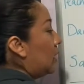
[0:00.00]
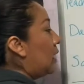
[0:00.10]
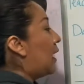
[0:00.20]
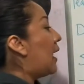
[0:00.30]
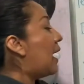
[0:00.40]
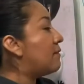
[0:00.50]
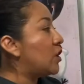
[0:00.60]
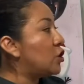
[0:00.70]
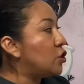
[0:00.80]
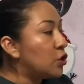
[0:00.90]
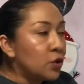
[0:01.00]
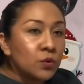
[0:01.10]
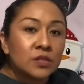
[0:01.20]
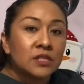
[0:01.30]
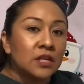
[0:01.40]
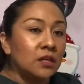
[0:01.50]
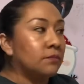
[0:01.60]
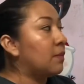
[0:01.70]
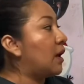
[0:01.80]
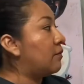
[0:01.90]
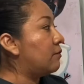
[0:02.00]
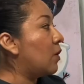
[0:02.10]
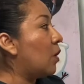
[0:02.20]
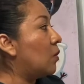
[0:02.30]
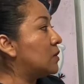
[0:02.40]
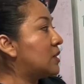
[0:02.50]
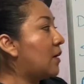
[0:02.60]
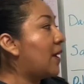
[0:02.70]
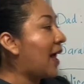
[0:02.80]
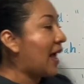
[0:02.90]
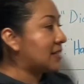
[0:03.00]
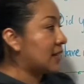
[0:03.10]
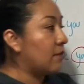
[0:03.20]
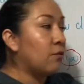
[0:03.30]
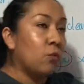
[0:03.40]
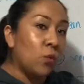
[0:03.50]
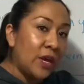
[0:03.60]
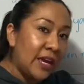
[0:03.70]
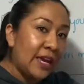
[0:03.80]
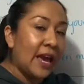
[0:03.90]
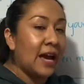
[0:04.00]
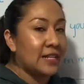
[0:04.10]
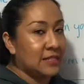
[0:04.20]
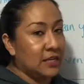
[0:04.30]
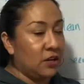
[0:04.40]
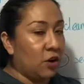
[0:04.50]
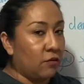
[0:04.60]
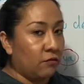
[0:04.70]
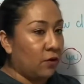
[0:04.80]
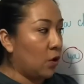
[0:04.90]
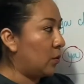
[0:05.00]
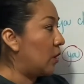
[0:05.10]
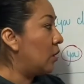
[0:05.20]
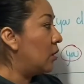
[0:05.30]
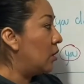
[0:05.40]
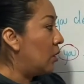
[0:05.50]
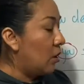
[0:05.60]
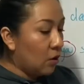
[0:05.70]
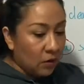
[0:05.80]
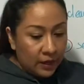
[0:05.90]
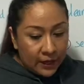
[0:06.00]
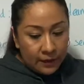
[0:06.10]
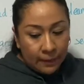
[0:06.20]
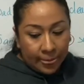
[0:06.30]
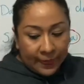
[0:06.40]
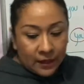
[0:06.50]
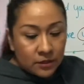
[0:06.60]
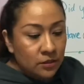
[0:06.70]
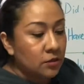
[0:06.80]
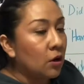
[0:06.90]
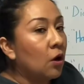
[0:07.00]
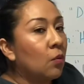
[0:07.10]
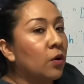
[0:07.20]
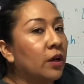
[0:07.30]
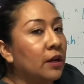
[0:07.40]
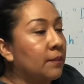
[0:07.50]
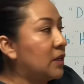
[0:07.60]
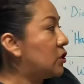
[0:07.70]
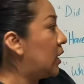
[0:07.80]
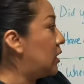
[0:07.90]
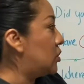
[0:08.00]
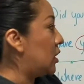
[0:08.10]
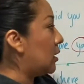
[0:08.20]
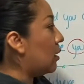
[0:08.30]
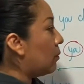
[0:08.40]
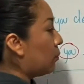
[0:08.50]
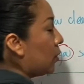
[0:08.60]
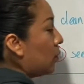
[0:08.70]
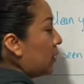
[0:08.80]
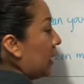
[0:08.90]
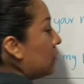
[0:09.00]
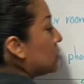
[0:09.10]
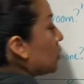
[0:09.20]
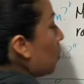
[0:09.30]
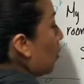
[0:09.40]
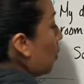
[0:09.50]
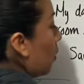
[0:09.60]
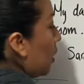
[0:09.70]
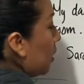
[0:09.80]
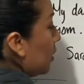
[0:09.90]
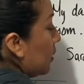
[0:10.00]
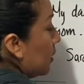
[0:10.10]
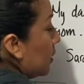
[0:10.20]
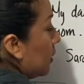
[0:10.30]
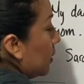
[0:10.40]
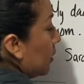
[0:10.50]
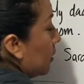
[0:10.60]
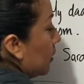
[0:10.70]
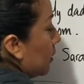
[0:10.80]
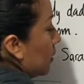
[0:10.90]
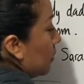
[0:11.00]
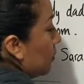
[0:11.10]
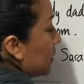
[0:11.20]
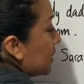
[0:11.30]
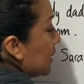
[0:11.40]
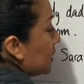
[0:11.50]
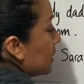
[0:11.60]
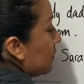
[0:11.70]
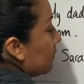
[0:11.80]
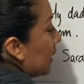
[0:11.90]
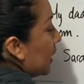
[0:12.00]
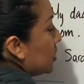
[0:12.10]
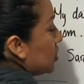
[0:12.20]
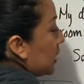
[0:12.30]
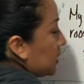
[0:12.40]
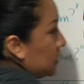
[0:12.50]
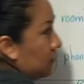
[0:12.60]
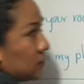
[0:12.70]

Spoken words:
Have you seen my phone? Sarah asked if we had seen her phone. Okay, so we're going to be changing pronouns or possessive adjectives